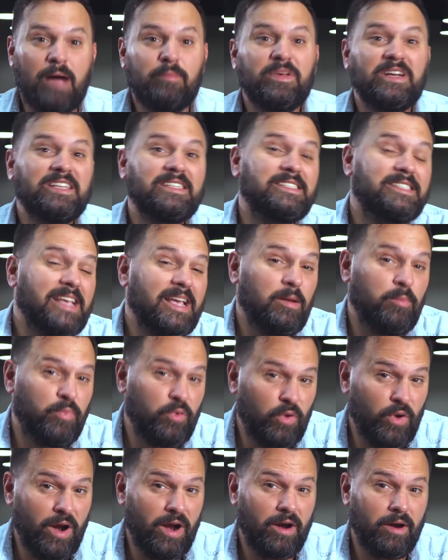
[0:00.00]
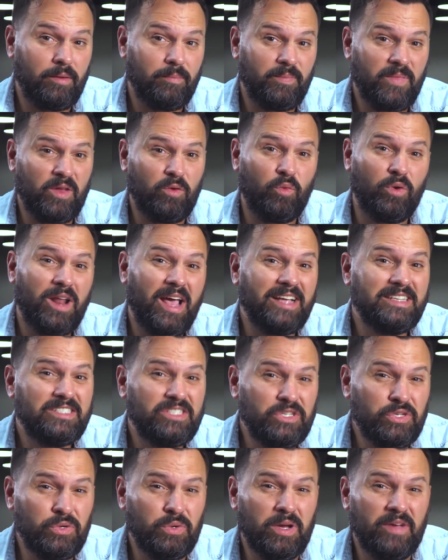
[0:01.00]
I'm going to say a prayer. And when I
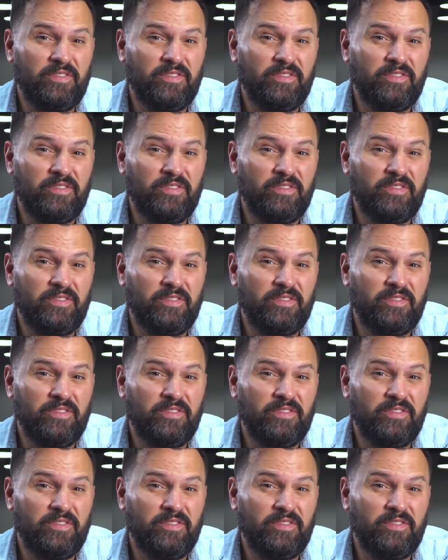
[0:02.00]
do,